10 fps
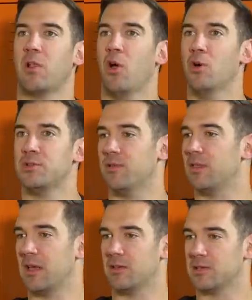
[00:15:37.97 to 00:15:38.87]
with clothes and
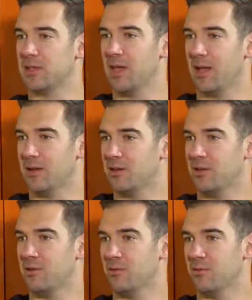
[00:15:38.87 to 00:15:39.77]
everything else like that? Do
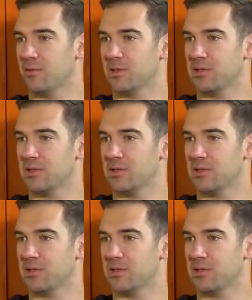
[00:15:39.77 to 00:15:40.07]
you...